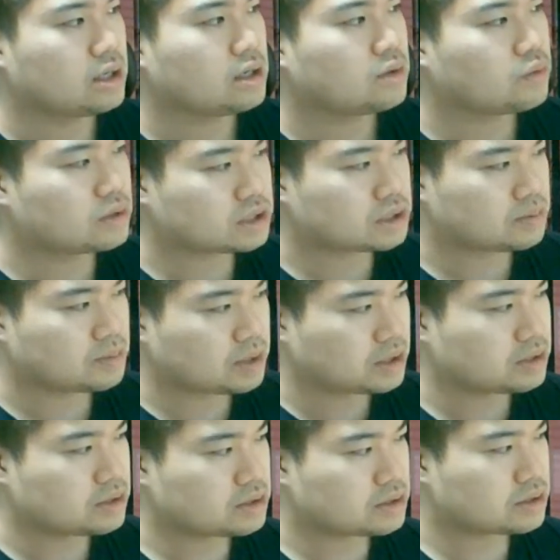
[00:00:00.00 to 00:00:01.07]
which
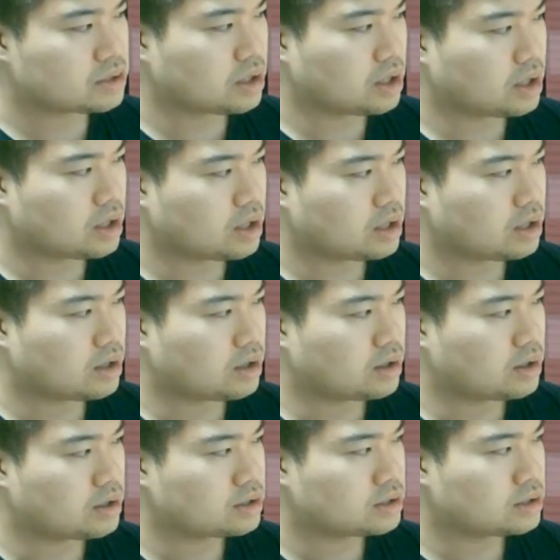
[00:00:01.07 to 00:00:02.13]
means
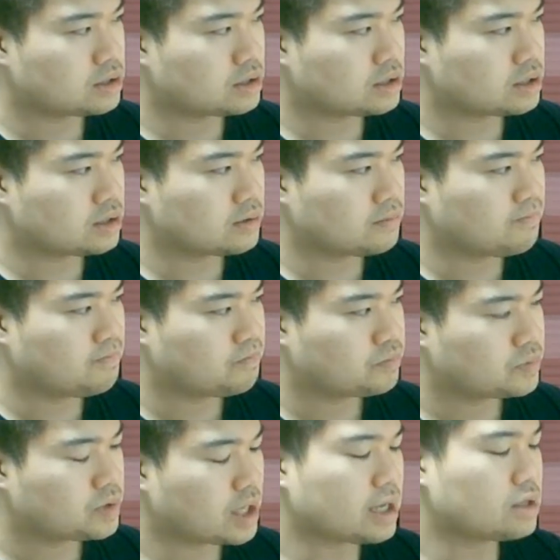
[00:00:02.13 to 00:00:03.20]

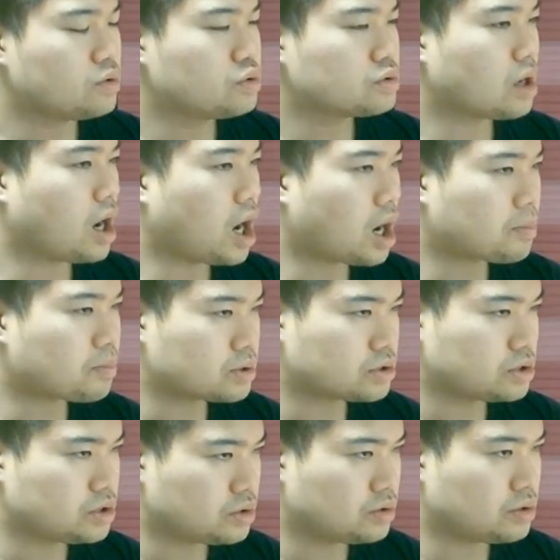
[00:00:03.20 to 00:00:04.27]
they lose
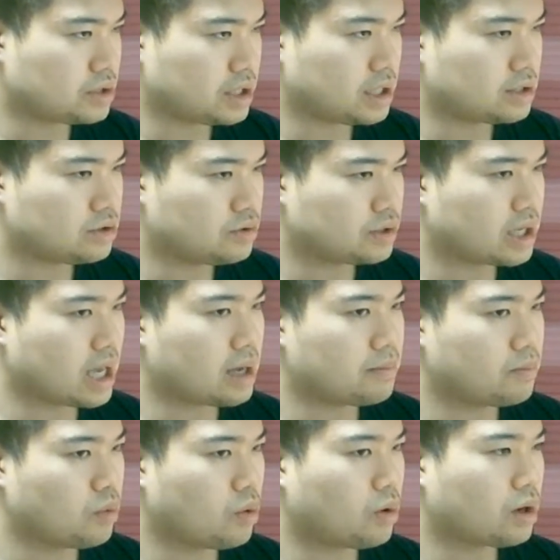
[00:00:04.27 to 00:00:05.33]
opportunity to get
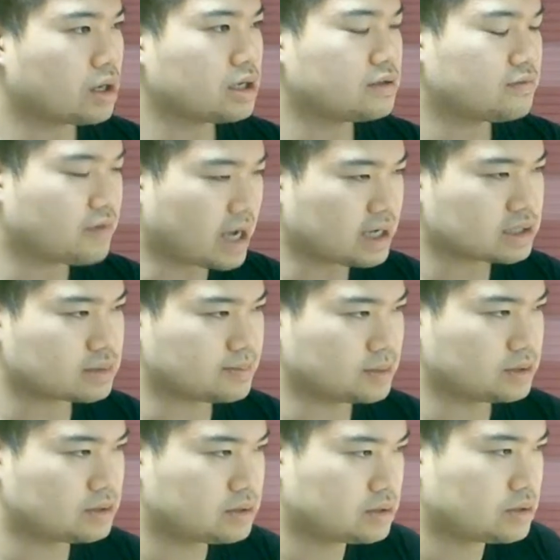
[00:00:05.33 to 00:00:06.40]
more
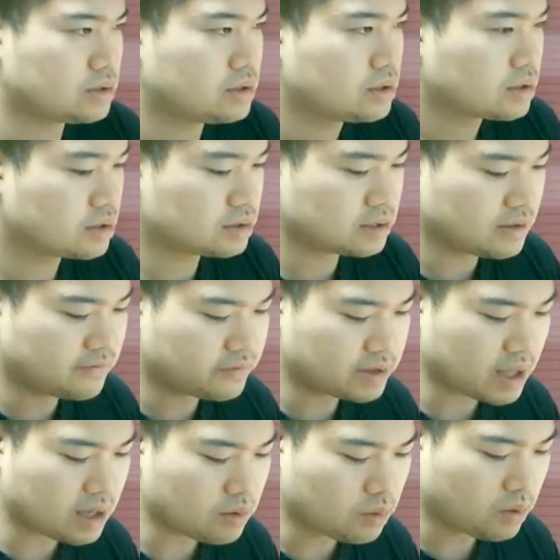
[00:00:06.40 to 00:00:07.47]
investments. Because if
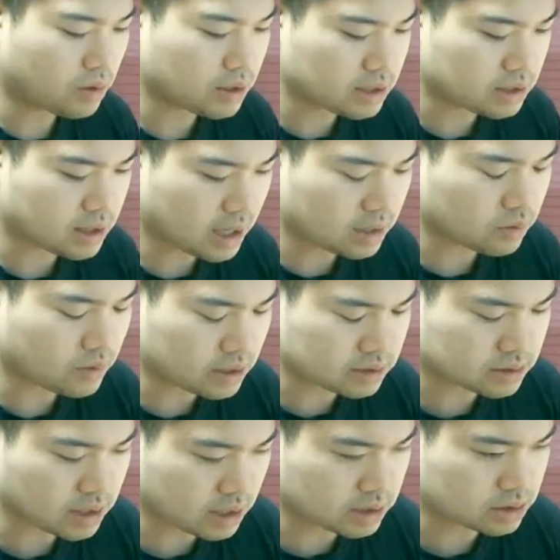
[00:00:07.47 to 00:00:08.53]
they were in NY
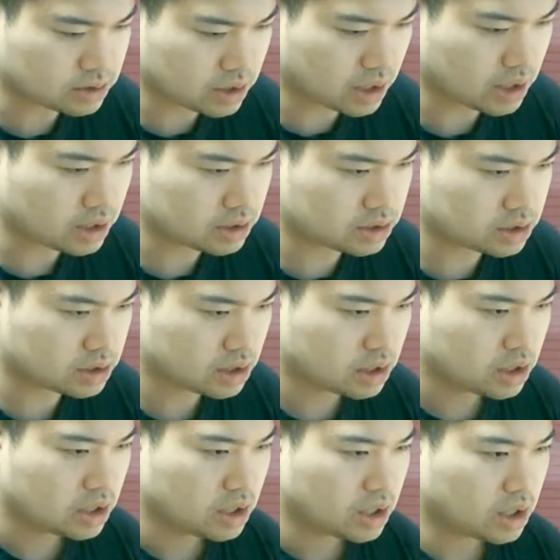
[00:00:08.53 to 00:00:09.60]
Stock Exchange,
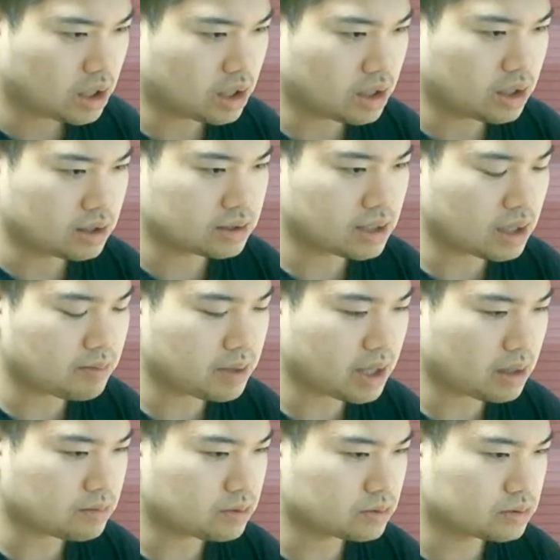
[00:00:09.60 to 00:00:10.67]
they'd be
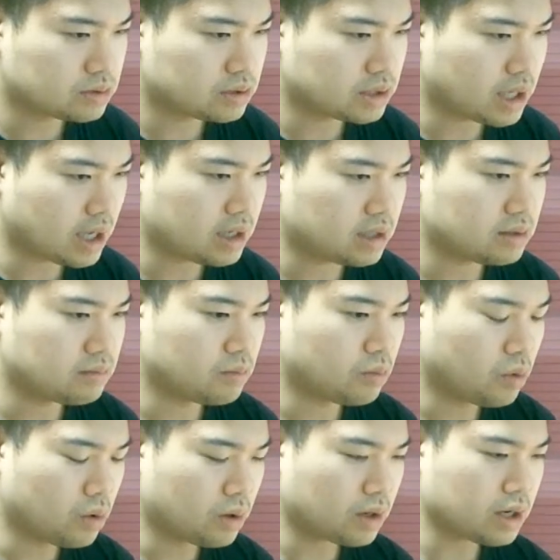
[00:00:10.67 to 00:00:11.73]
able to gain
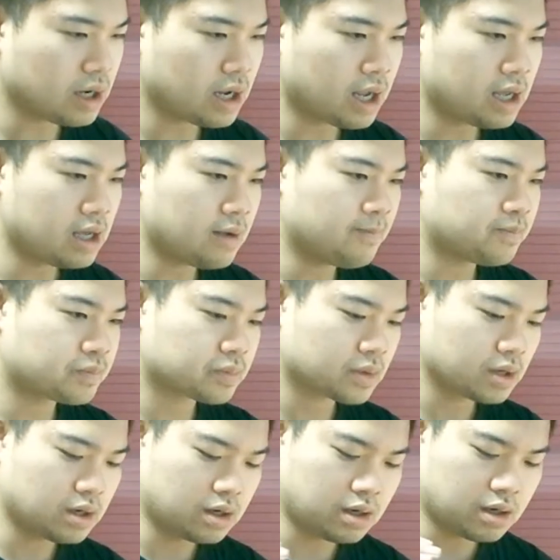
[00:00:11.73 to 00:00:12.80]
more
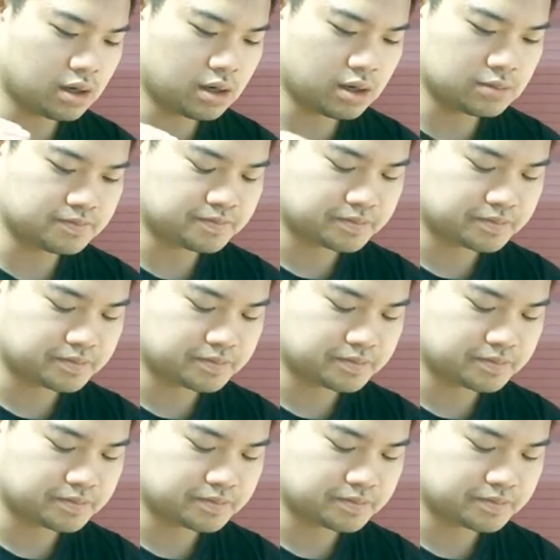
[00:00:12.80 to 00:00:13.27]
uh,